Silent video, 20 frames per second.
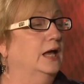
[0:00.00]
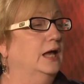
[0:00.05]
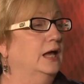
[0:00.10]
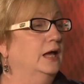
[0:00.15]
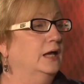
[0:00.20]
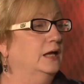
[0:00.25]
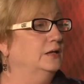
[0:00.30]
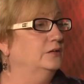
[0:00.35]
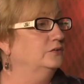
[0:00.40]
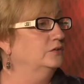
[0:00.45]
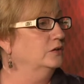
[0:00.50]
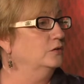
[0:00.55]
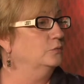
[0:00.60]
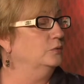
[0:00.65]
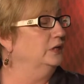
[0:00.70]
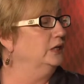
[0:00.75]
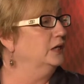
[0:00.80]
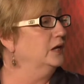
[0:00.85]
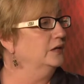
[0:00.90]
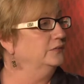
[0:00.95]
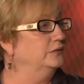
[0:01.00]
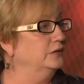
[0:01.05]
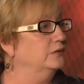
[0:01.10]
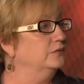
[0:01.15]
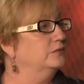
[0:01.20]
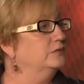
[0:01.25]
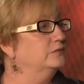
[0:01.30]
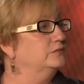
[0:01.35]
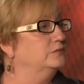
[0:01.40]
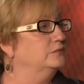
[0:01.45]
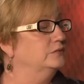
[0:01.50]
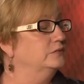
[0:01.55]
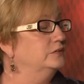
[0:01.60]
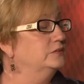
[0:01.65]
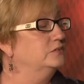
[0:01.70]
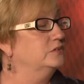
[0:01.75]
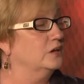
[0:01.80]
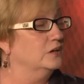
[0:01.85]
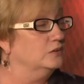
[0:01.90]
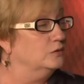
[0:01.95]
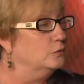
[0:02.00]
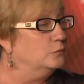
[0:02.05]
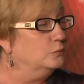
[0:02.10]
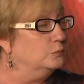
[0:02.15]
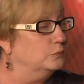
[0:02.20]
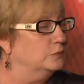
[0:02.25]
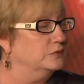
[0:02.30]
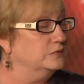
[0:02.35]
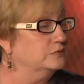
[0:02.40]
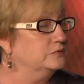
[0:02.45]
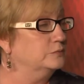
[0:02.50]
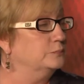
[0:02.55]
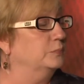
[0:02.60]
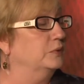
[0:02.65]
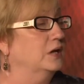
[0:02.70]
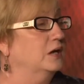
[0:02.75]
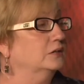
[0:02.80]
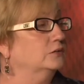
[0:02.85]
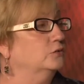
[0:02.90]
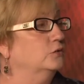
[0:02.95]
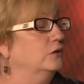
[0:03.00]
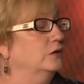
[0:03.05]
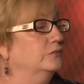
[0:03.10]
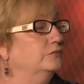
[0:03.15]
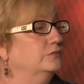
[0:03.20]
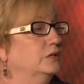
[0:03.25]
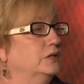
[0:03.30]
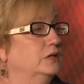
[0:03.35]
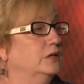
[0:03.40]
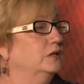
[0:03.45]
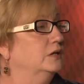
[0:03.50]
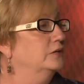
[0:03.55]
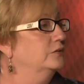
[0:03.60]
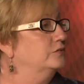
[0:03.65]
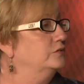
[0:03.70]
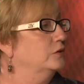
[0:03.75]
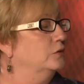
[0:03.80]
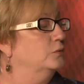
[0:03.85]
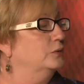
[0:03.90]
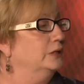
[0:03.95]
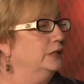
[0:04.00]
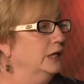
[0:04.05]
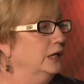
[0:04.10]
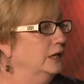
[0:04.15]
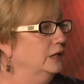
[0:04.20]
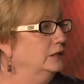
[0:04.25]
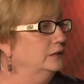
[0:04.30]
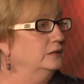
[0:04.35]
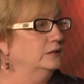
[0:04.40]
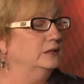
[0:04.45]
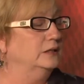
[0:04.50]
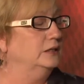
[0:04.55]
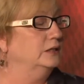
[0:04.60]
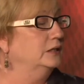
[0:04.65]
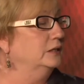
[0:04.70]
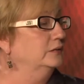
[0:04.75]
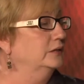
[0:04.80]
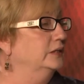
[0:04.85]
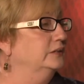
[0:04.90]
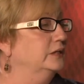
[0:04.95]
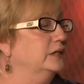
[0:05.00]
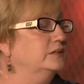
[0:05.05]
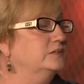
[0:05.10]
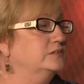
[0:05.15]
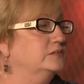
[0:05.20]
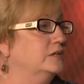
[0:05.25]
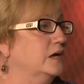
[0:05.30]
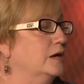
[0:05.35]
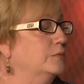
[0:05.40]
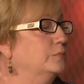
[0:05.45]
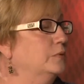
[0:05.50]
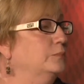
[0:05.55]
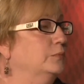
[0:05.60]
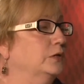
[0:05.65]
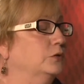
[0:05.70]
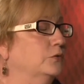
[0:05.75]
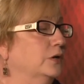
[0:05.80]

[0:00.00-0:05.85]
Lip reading: And when he got there, the tunnel was blocked off. So again, he didn't let that stop him. He